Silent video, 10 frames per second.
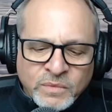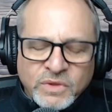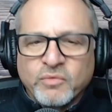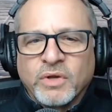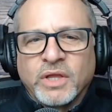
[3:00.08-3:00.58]

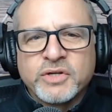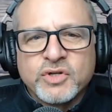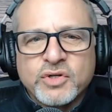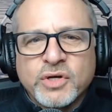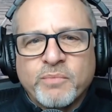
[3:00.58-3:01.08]
the
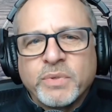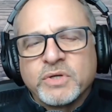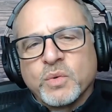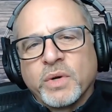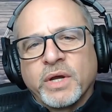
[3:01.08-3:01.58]
relationship
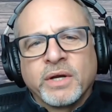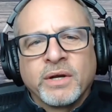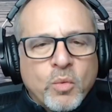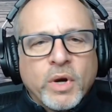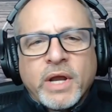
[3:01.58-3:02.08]

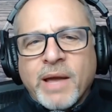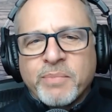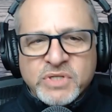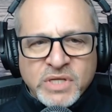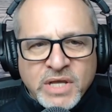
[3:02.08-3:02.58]
between what
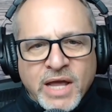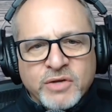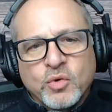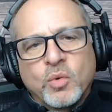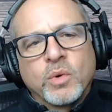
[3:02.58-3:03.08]
happens in the
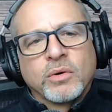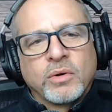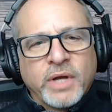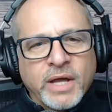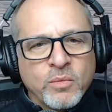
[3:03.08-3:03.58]
natural
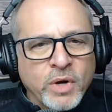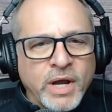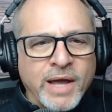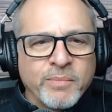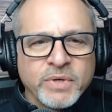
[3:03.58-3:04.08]
world and what
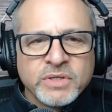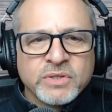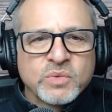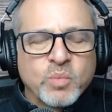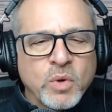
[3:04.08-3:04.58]

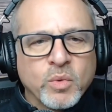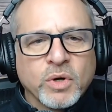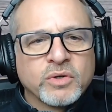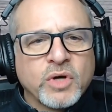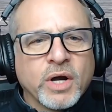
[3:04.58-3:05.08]
happens when
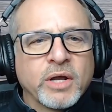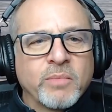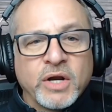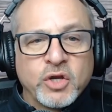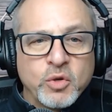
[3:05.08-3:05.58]
we're talking
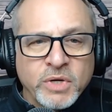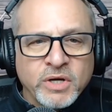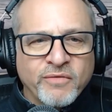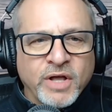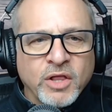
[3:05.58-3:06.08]
about human
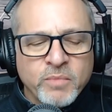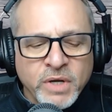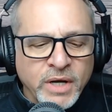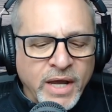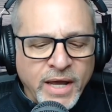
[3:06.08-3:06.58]

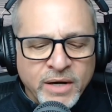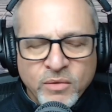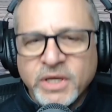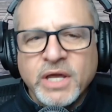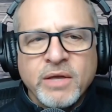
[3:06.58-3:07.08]
development
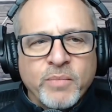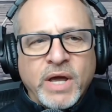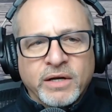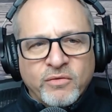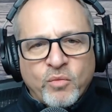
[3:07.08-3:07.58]
and the
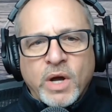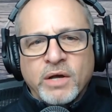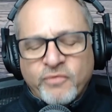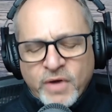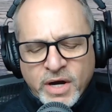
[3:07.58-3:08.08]
impact of
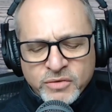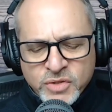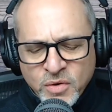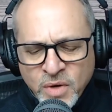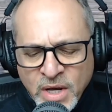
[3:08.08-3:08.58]
wildfire.
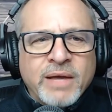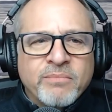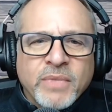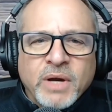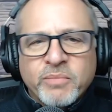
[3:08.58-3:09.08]
So
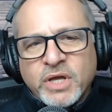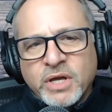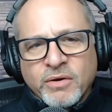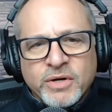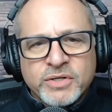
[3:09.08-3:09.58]
I'm
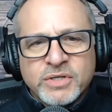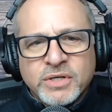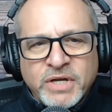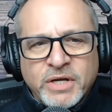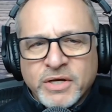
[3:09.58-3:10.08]
curious,
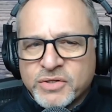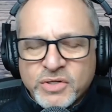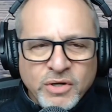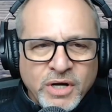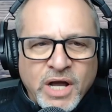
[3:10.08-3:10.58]

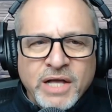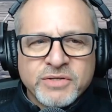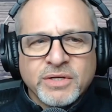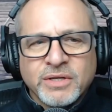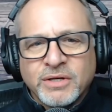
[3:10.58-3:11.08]
because you're
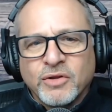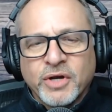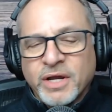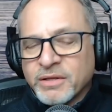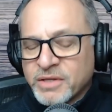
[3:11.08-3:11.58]
constantly
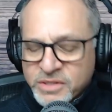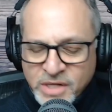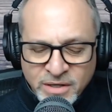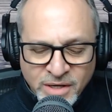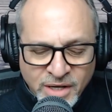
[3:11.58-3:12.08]
looking at this,
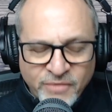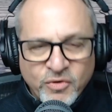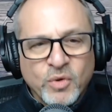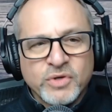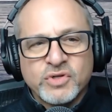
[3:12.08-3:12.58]
and of
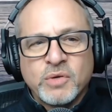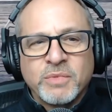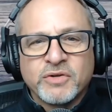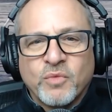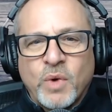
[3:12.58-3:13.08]
course so
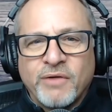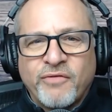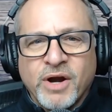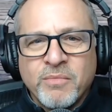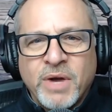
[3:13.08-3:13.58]
much of
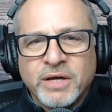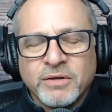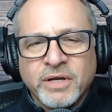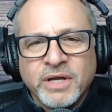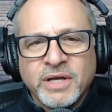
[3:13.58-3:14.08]
wildfire
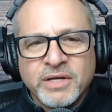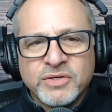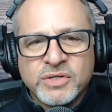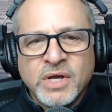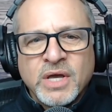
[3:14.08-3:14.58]
modeling
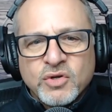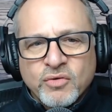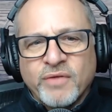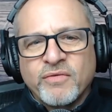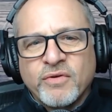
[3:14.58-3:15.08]
is
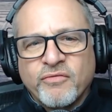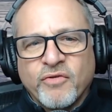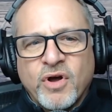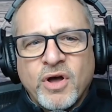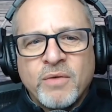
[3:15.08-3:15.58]
driven
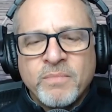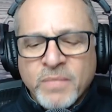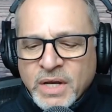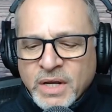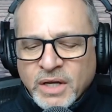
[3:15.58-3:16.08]
from
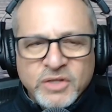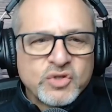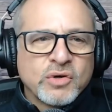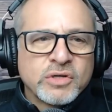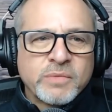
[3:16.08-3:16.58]

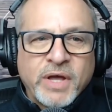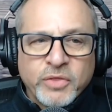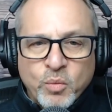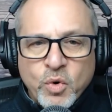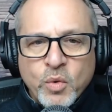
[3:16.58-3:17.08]
concerns about
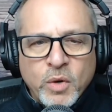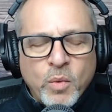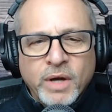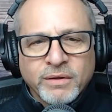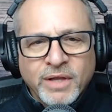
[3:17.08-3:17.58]
the WUI,
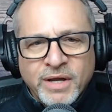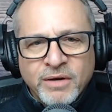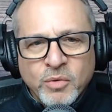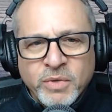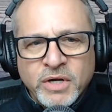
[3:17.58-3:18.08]

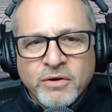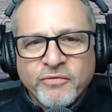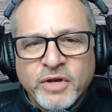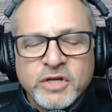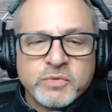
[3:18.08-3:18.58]
wildland-urban
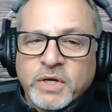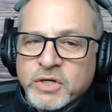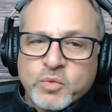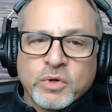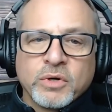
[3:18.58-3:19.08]
interface,
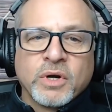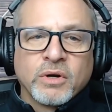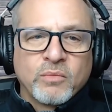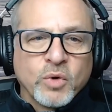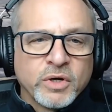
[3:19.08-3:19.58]
because we're
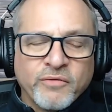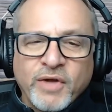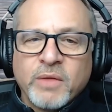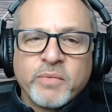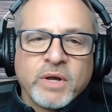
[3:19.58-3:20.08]

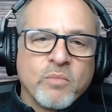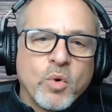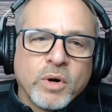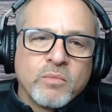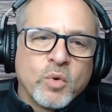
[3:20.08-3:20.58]
developing
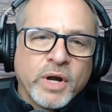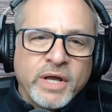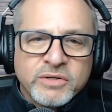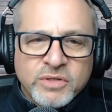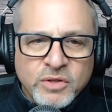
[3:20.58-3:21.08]
more and more
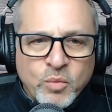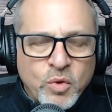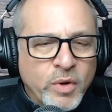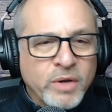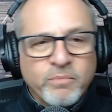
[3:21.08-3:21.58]
into the
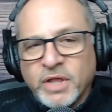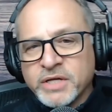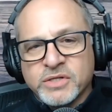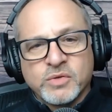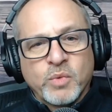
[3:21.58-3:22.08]
WUI,
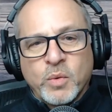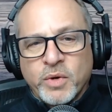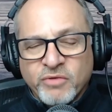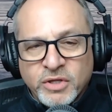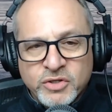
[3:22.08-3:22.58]
places where
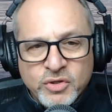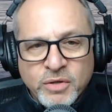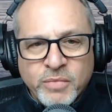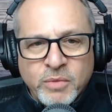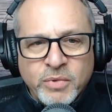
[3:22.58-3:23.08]
we really
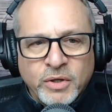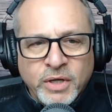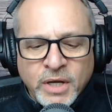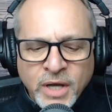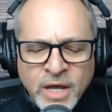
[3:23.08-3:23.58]
shouldn't be
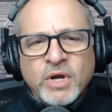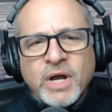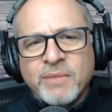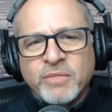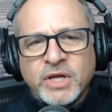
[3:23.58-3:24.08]
building.
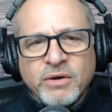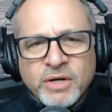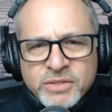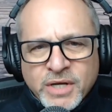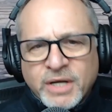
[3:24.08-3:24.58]
But I'm
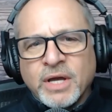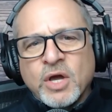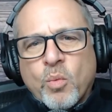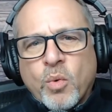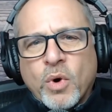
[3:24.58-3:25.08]
curious,
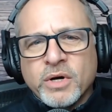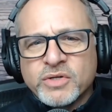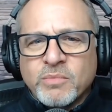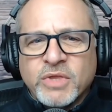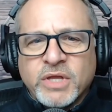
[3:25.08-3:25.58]
what are
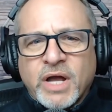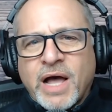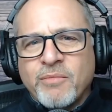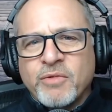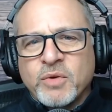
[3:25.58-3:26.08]
some of the
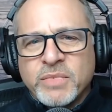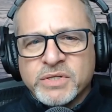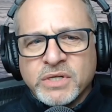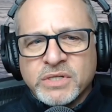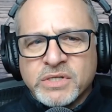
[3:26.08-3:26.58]
common
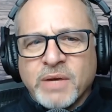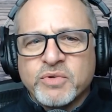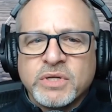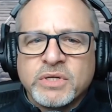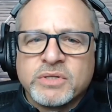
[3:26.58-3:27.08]

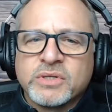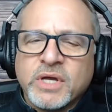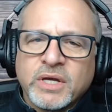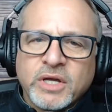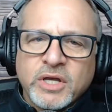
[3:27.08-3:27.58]
misconceptions
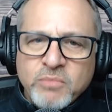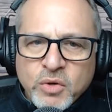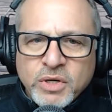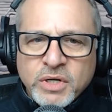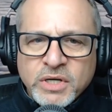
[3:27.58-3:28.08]
that
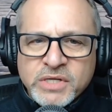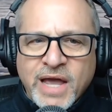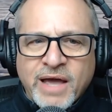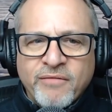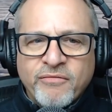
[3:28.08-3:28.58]
communities
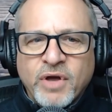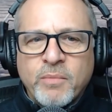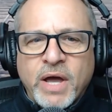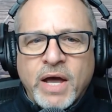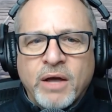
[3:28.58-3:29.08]
have
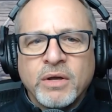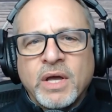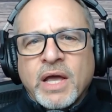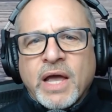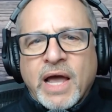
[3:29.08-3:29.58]
about
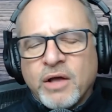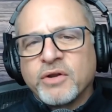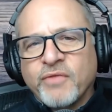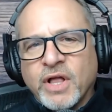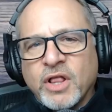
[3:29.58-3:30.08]
how
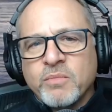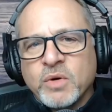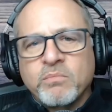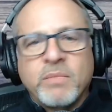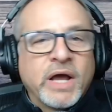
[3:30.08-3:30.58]

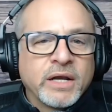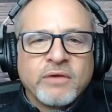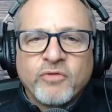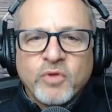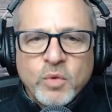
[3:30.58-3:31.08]
development might
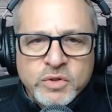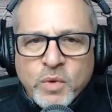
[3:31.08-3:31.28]
influence